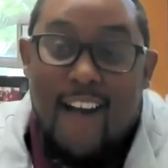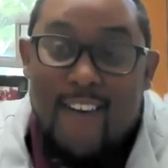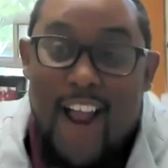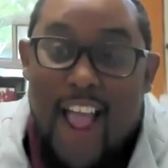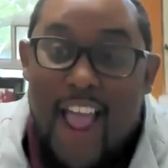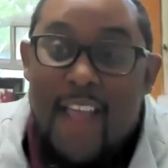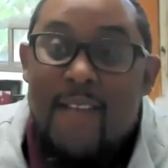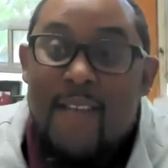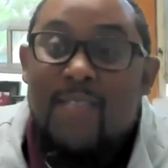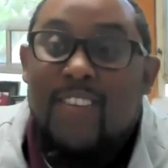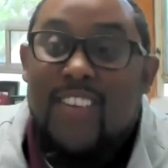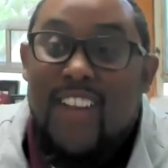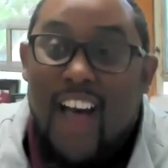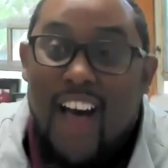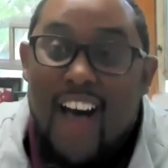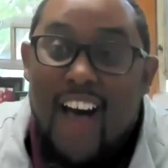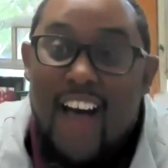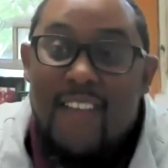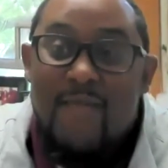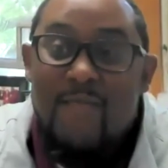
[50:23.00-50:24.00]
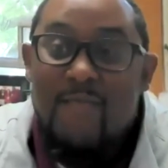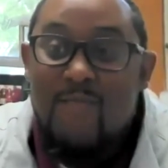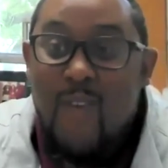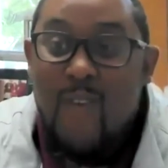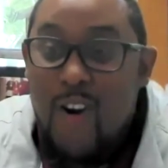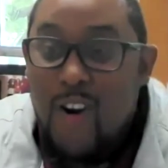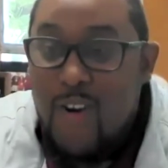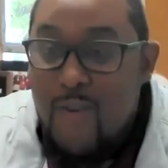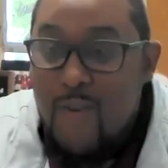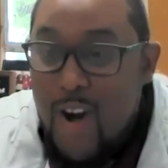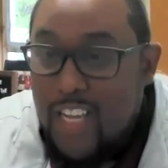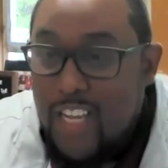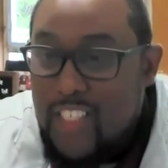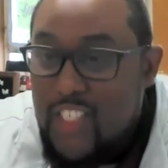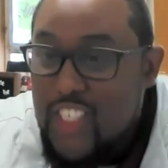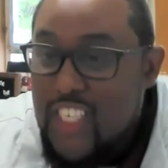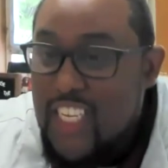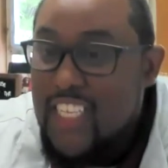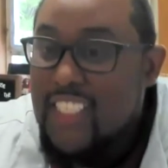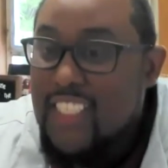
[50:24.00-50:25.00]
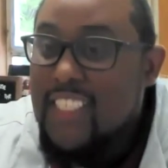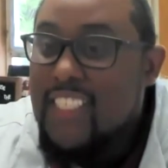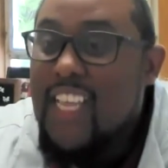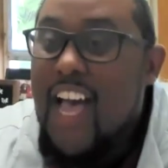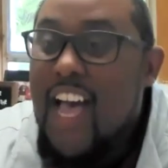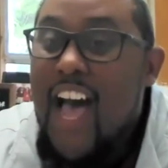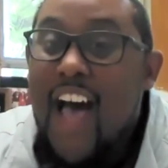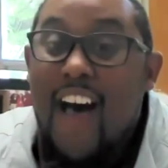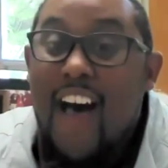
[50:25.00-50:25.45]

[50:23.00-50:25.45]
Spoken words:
all right, Don, more questions.